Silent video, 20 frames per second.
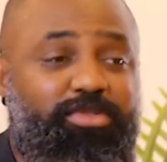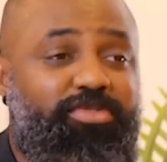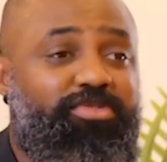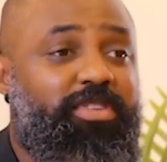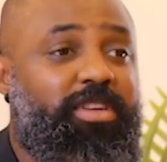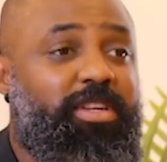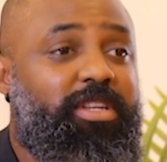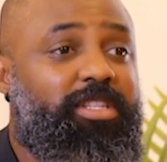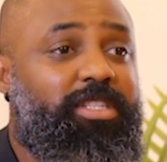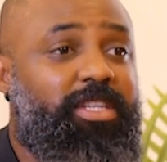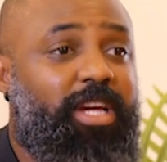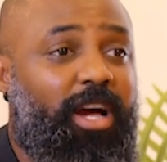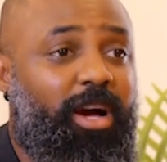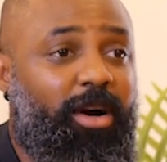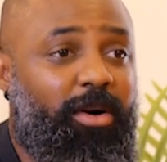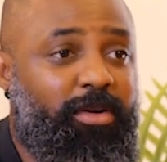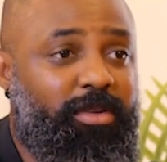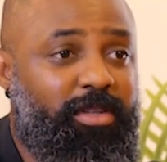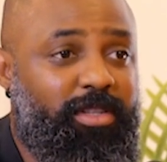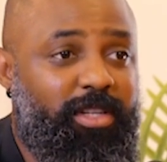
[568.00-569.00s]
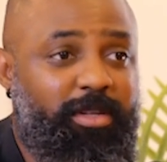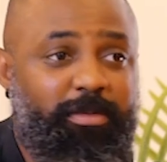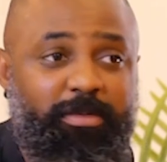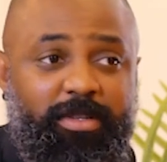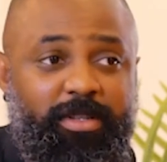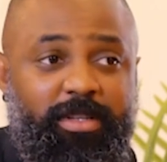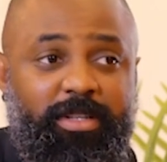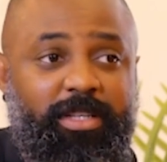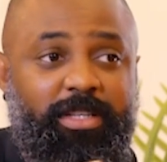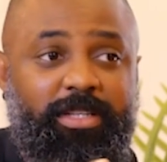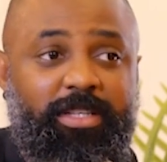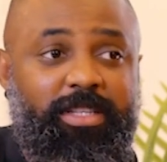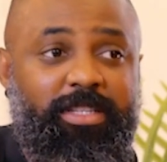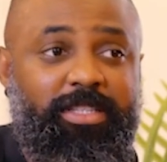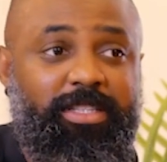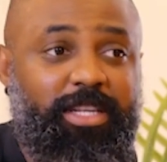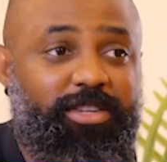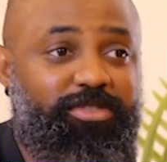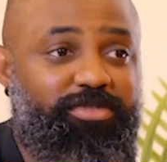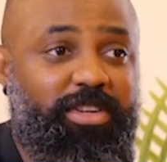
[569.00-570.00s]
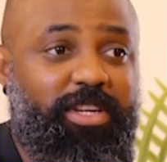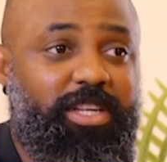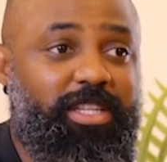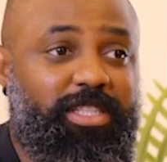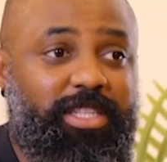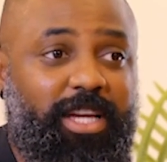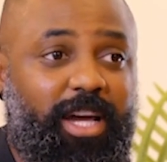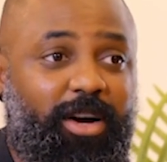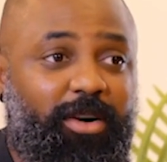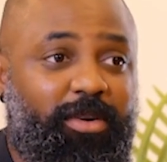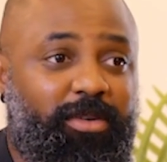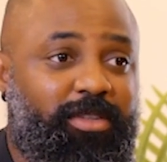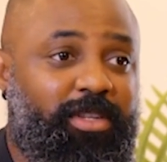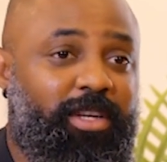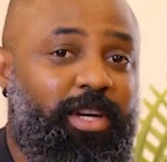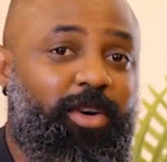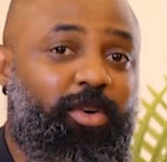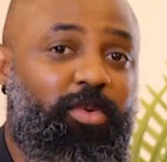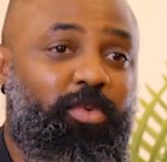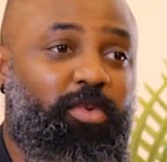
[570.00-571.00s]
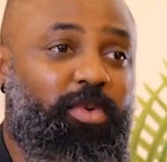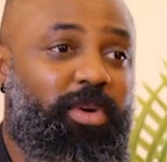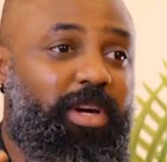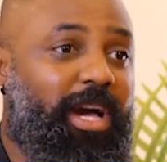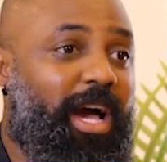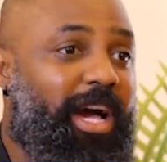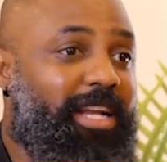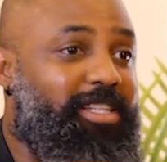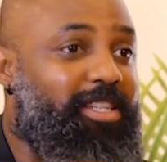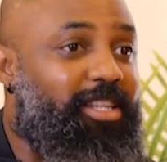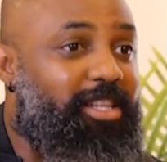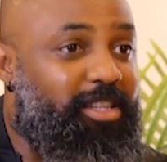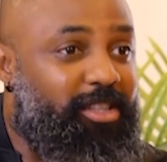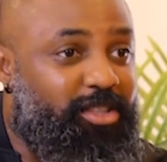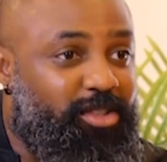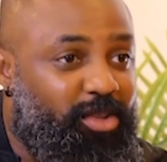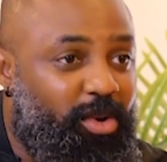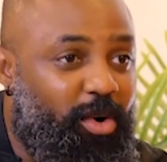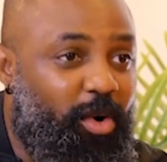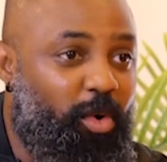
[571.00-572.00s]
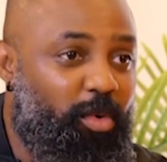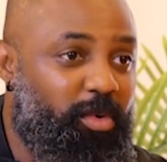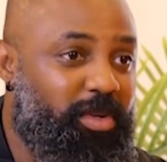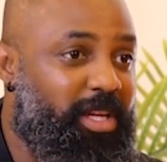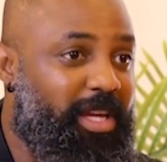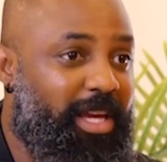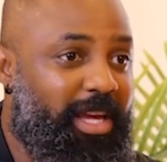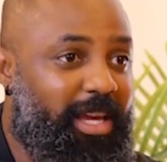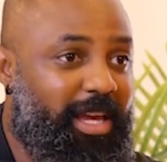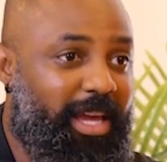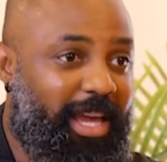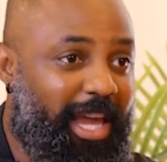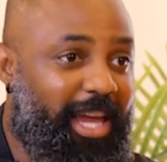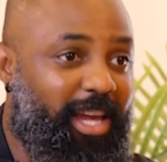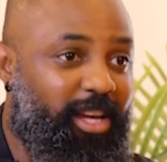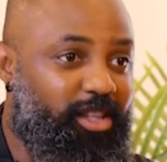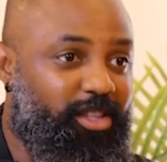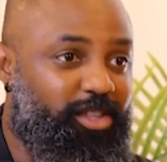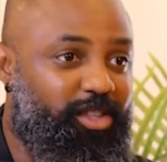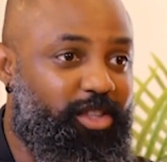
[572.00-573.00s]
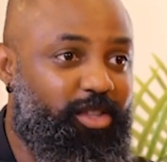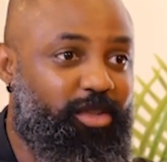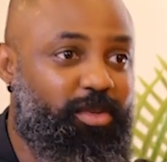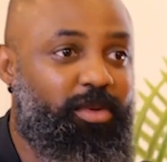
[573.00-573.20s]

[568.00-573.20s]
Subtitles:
train a child. It didn't say train a child at his old age.